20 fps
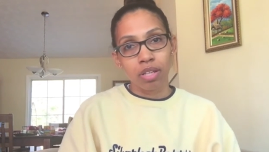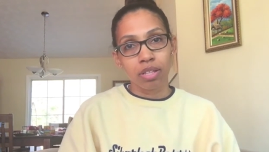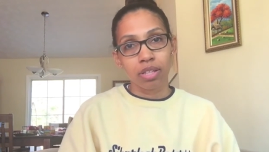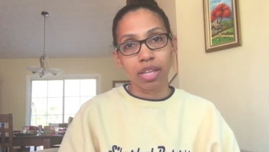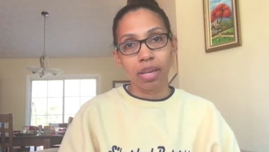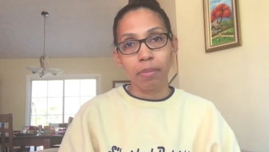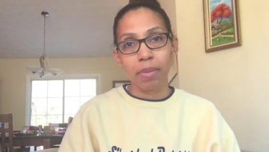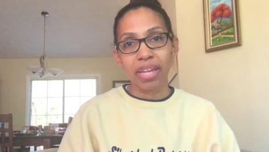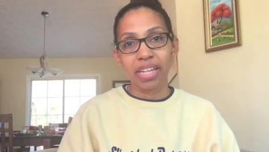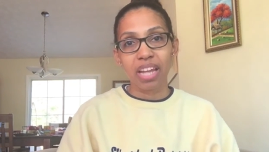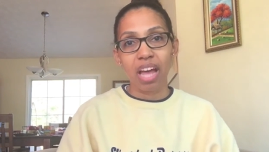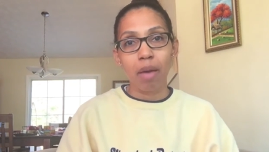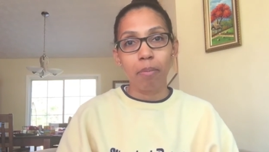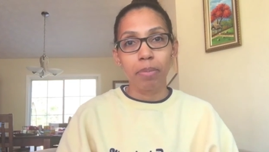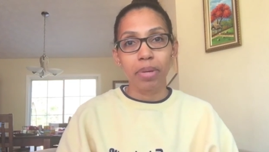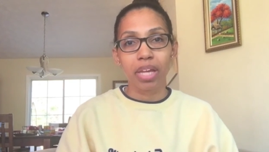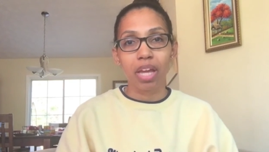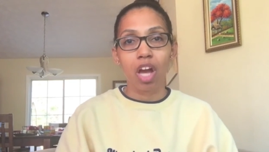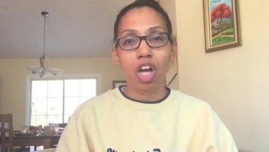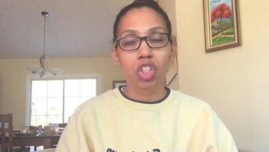They may not
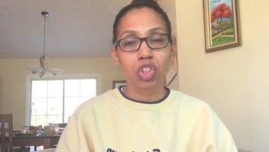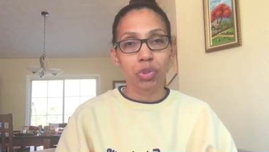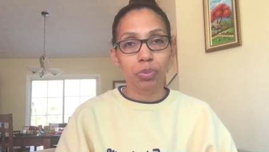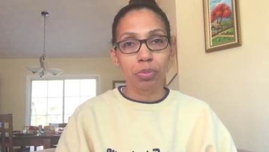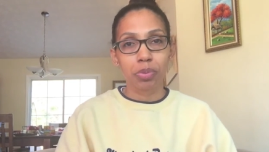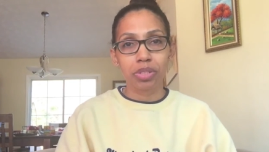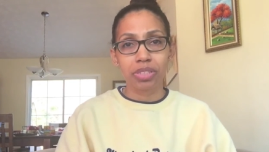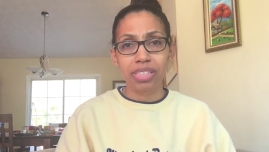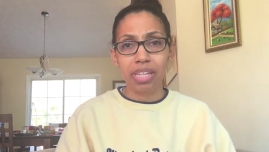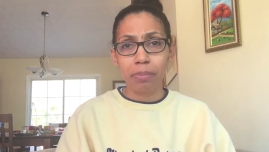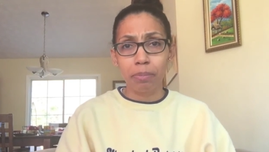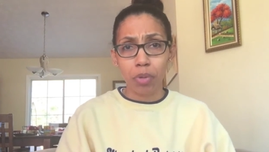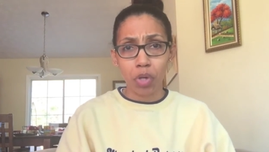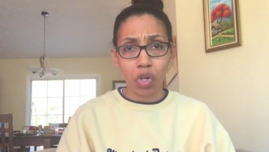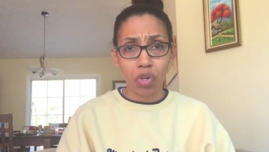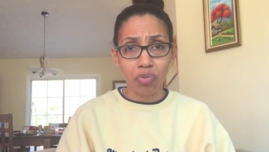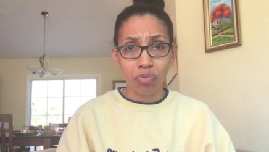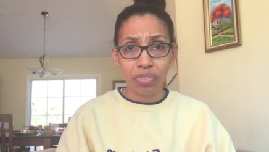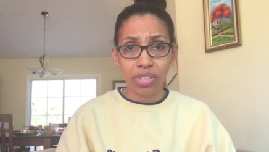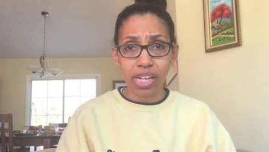be one hundred percent
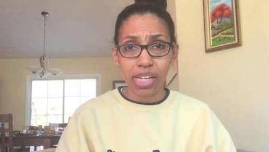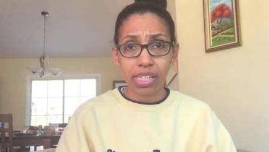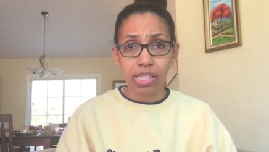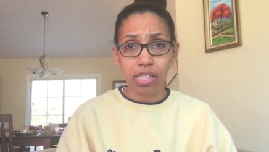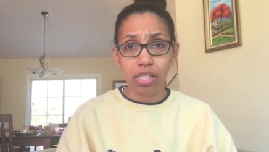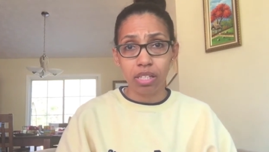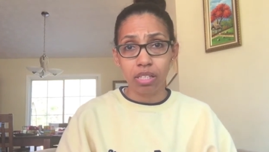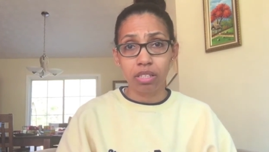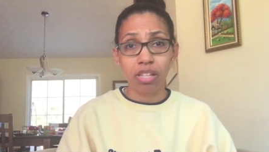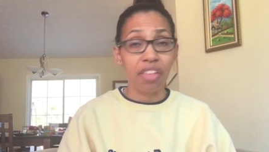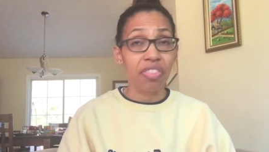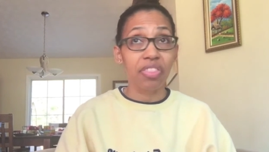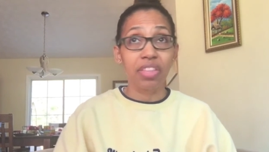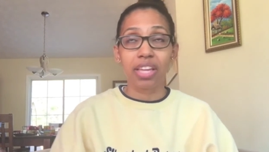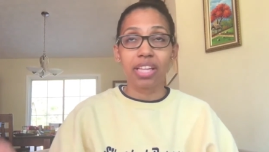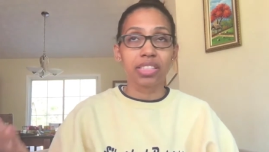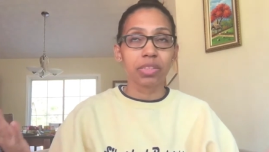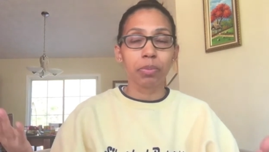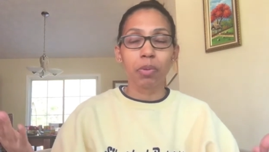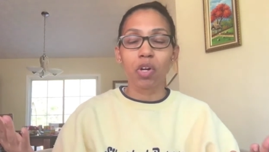perfect.
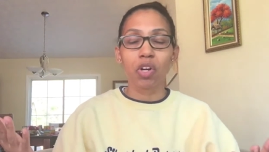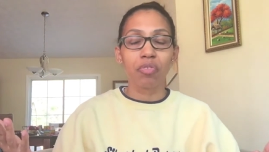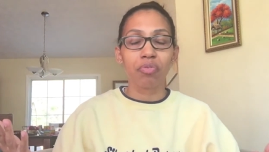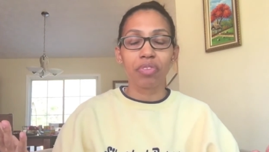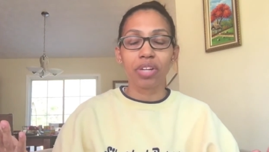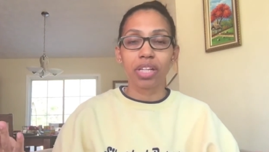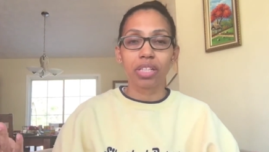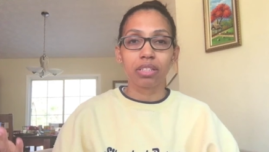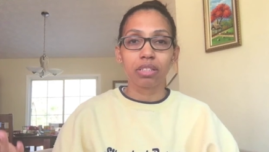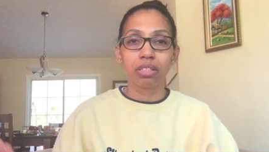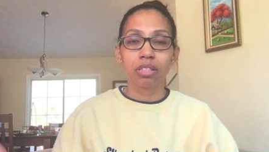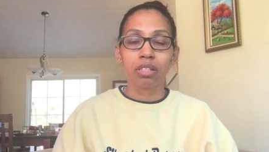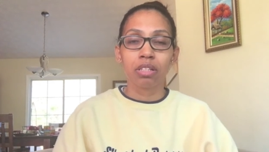Nothing is perfect.